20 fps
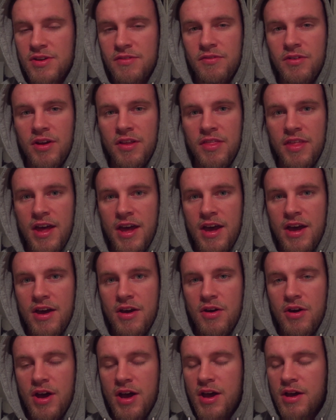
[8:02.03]
or something like
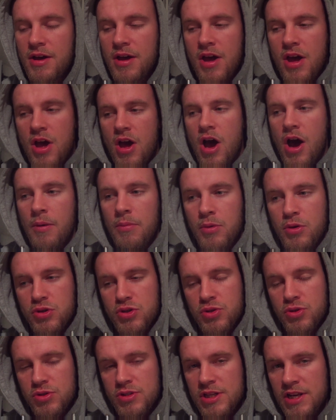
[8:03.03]
that. I'm not
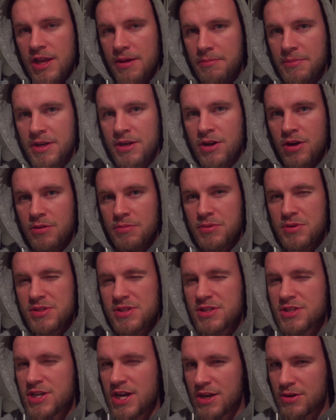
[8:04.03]
sure, so let me know,
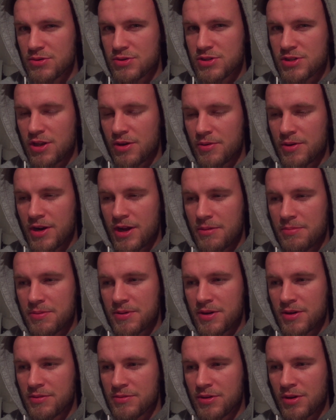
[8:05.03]
because the channel's slowing up
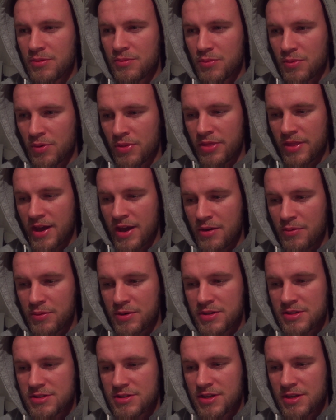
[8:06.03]
and I don't want that. I
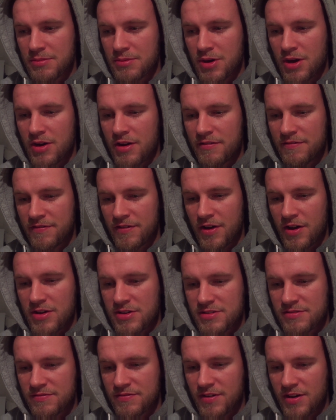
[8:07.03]
want it to keep going up
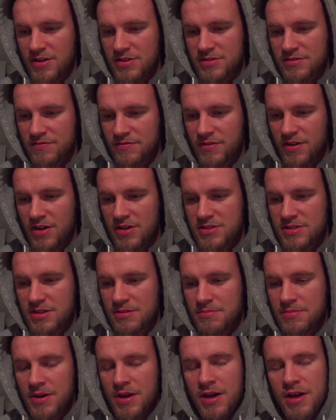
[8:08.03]
faster and faster and
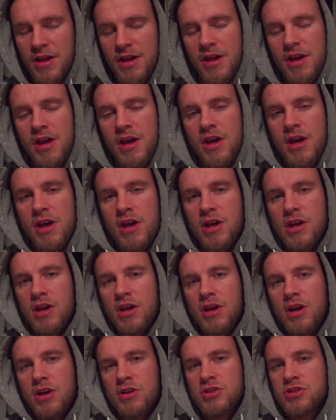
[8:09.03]
faster, but
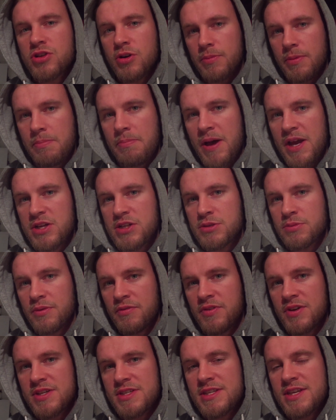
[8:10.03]
I just got to be patient
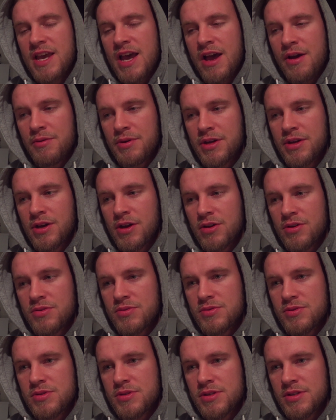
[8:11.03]
with it, see how it
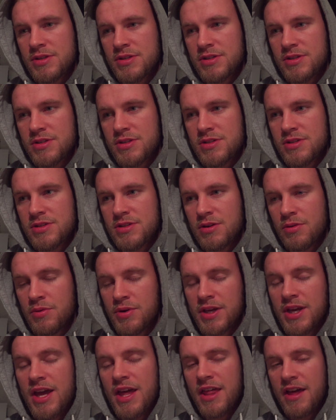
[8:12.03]
goes, and I
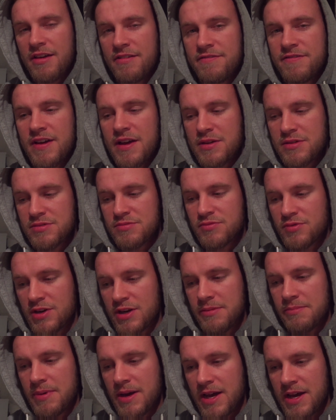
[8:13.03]
want to get at 1,000
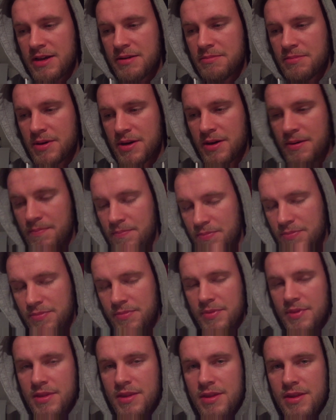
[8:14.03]
really bad, but
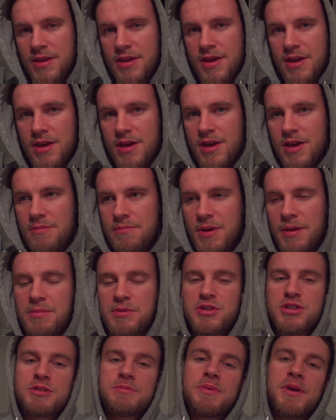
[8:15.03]

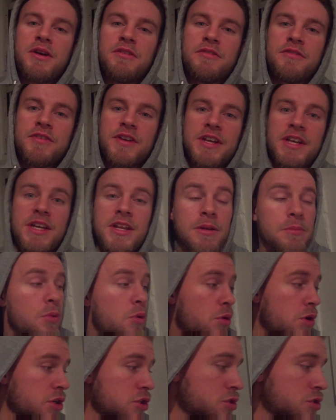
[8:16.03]
maybe it's just me overthinking, I'm not